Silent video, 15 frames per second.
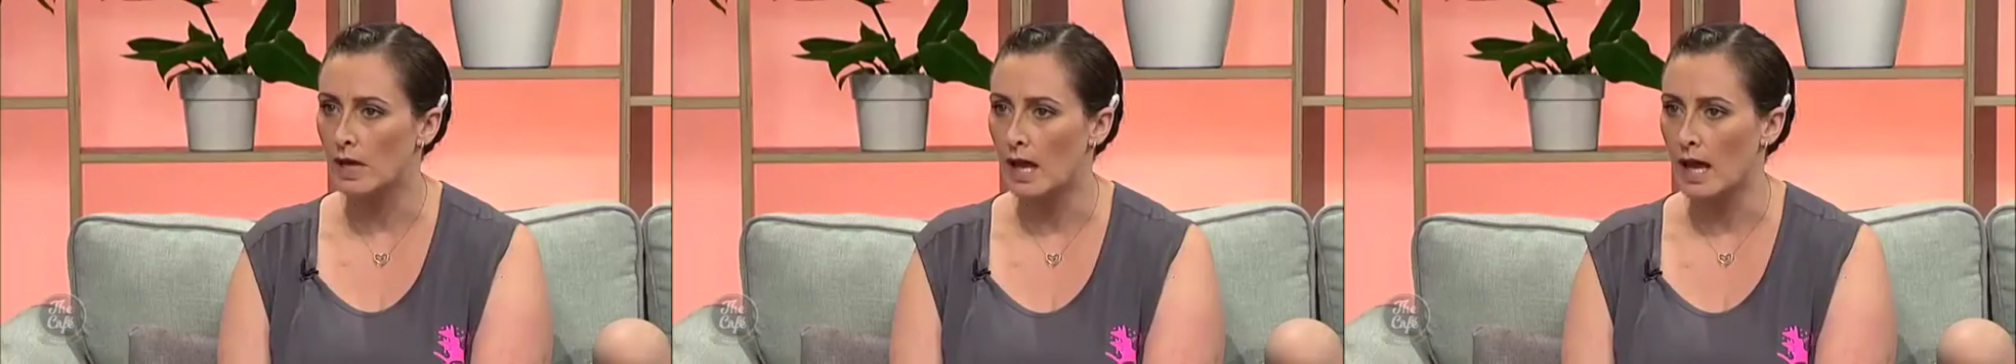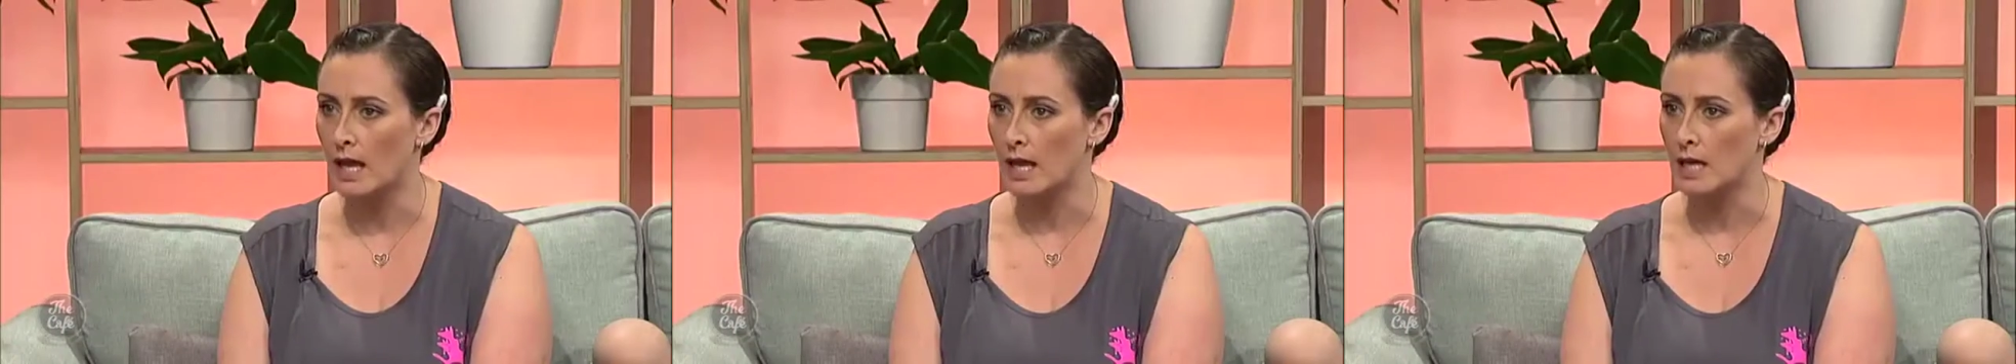on
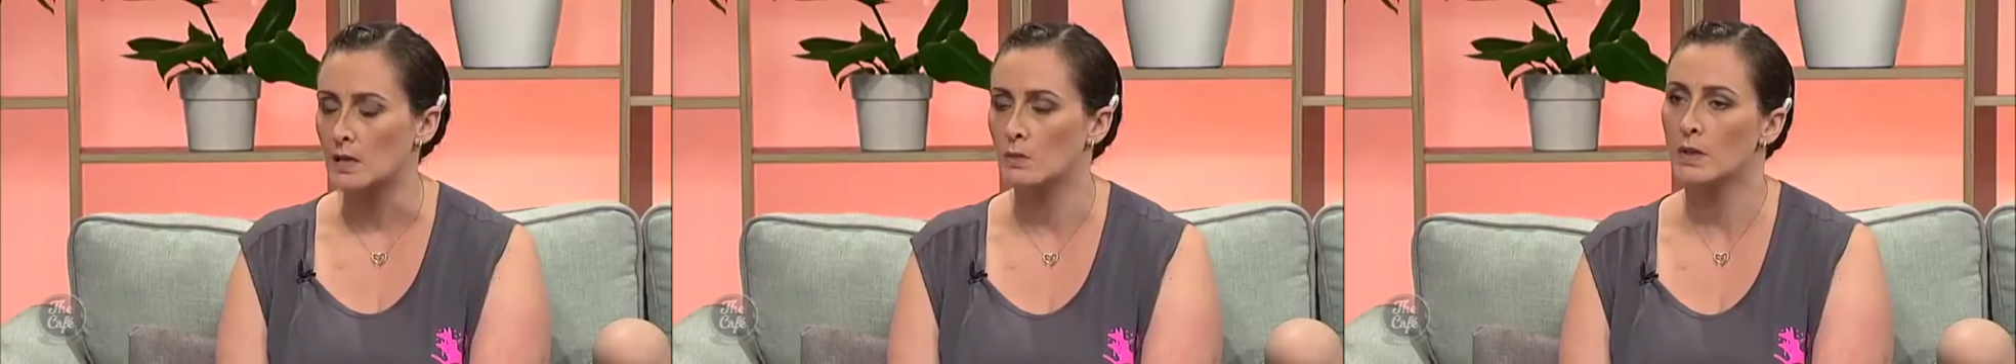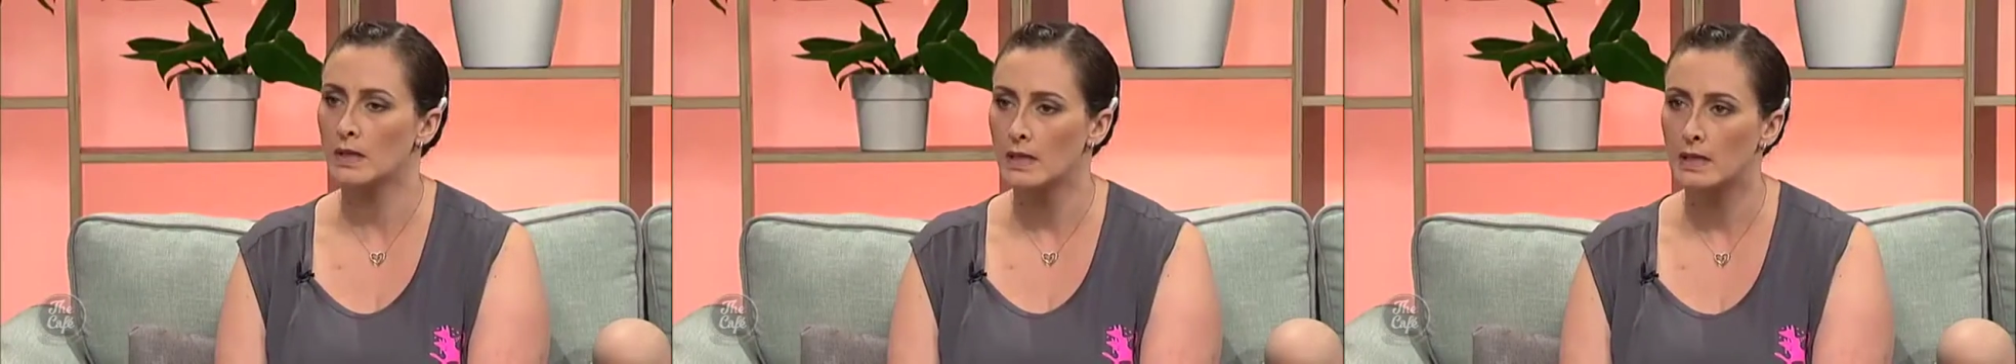their
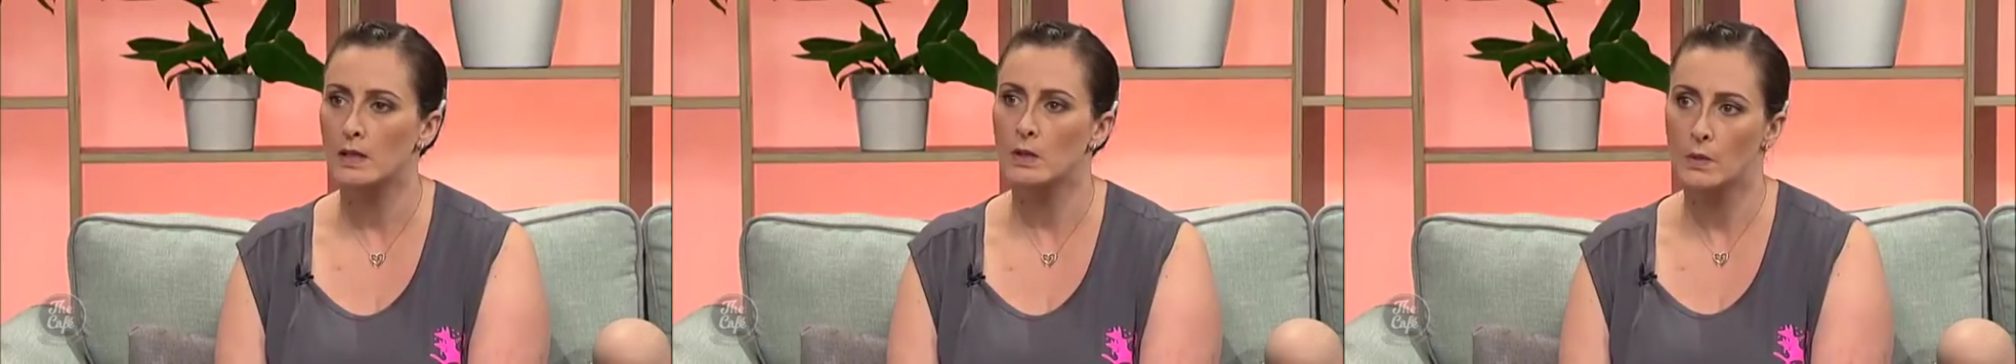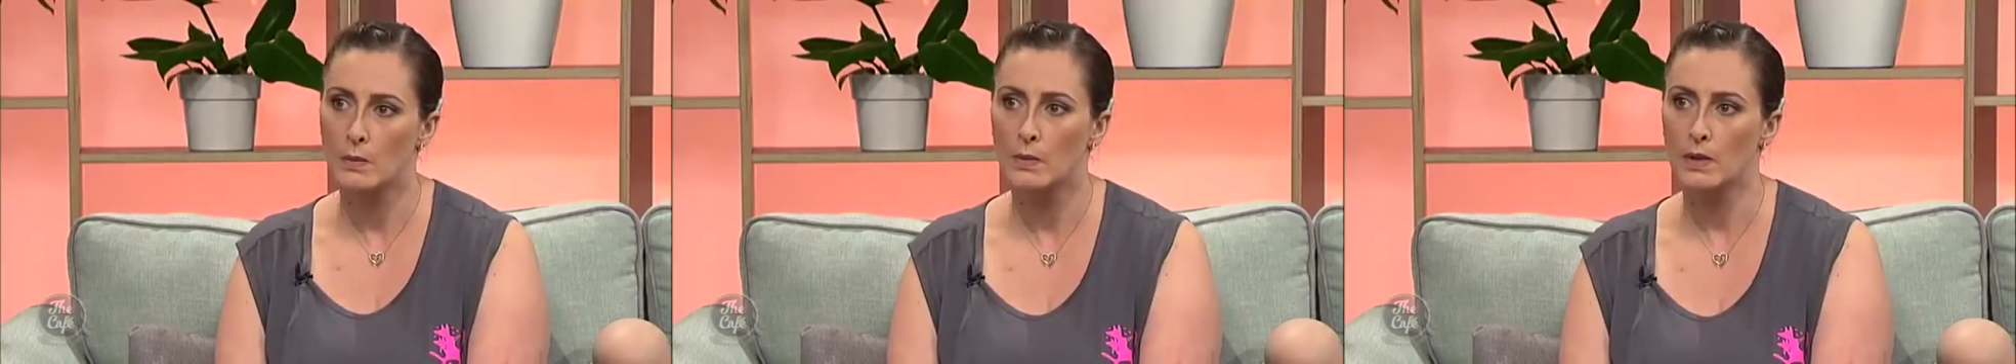age. When they're
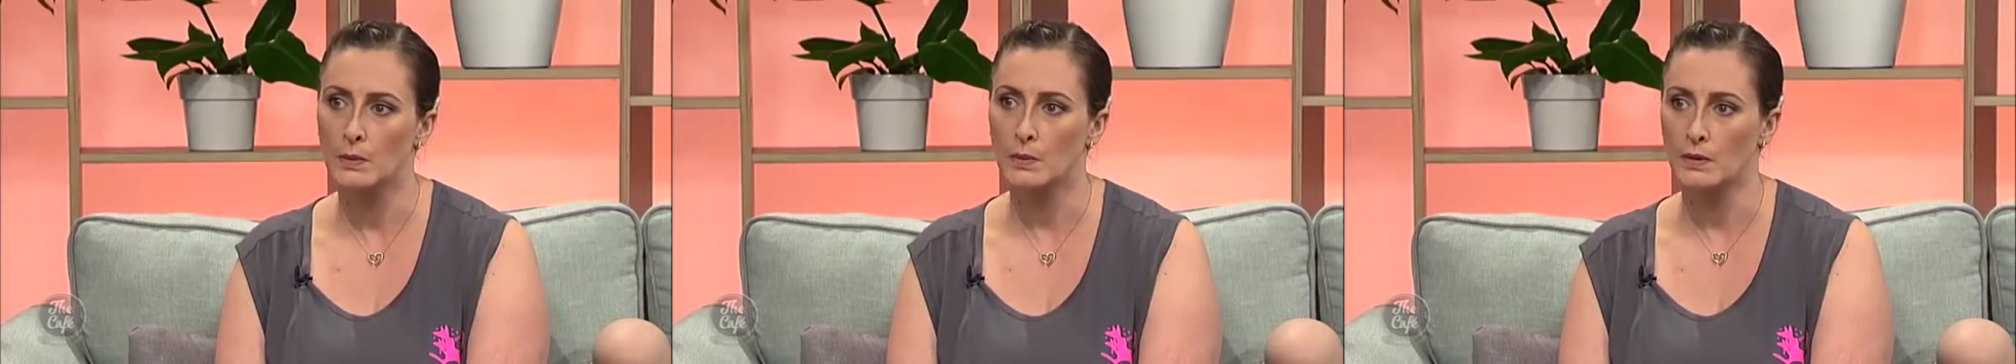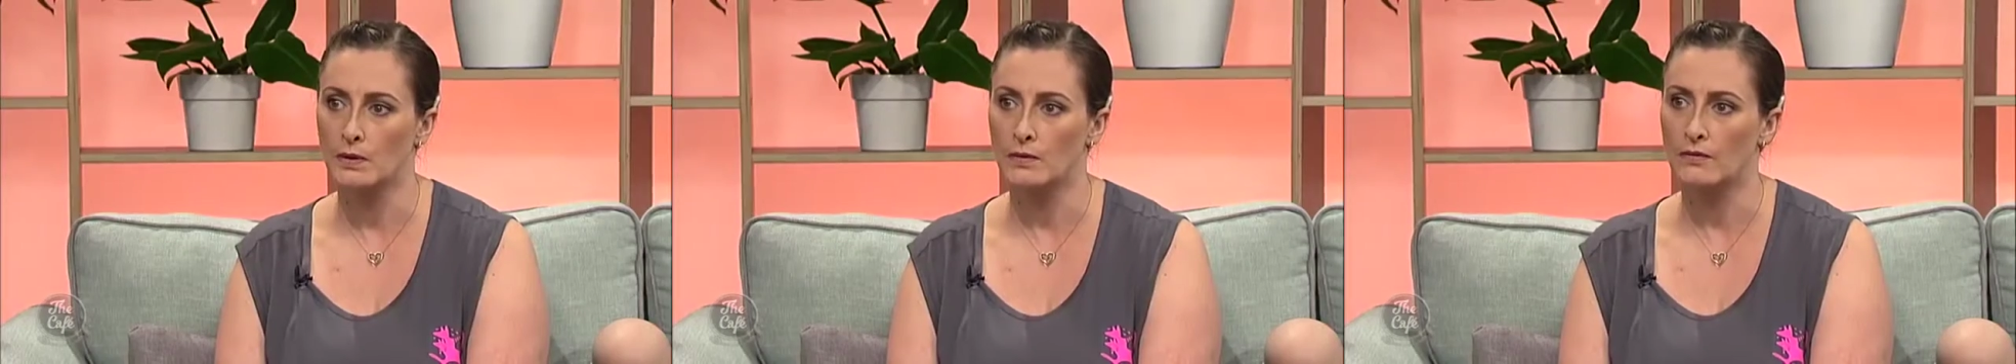little, we put
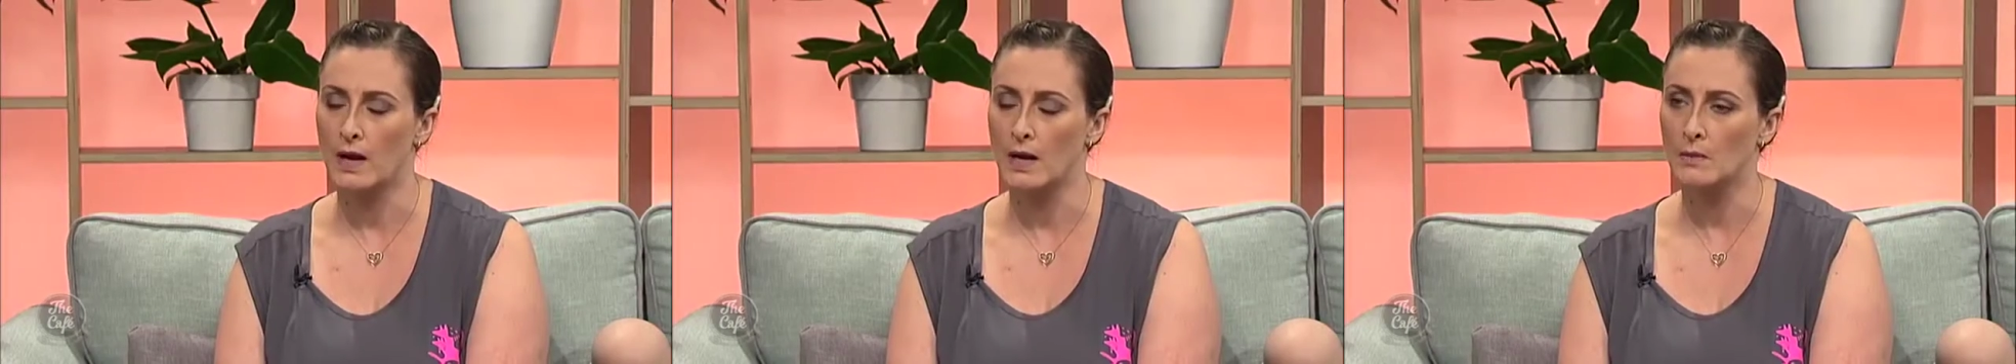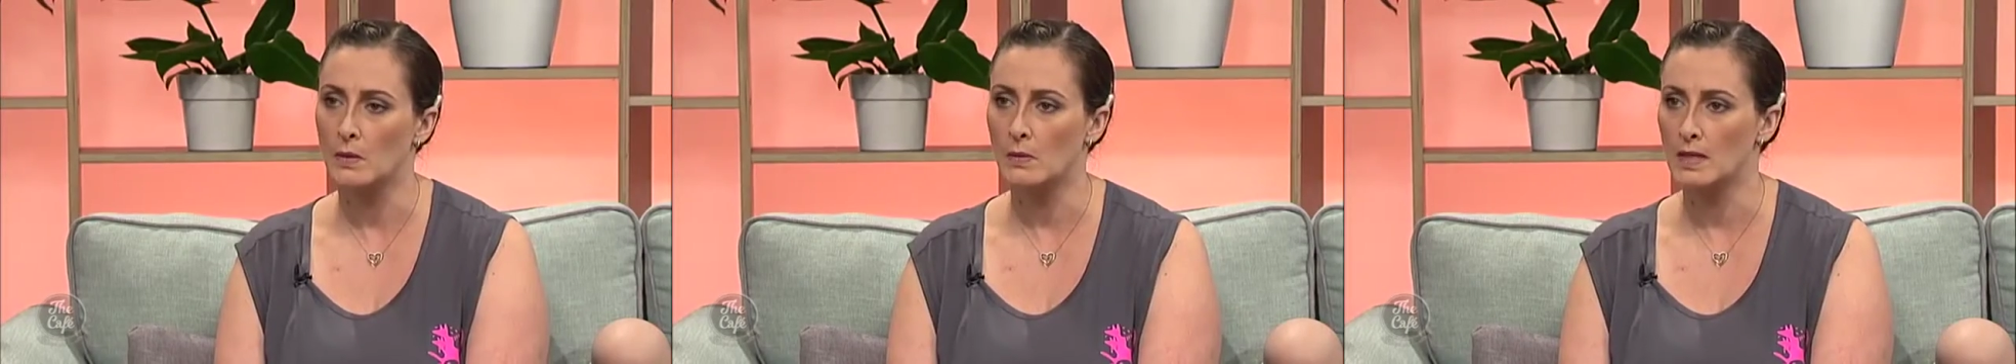them on the
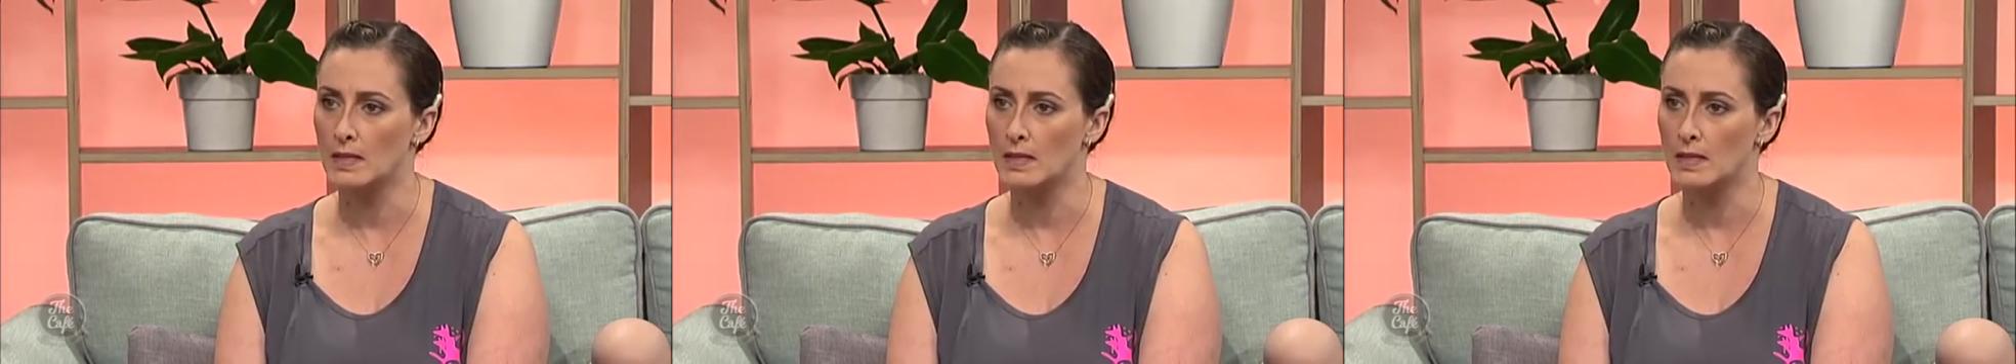front, mm. but hmm.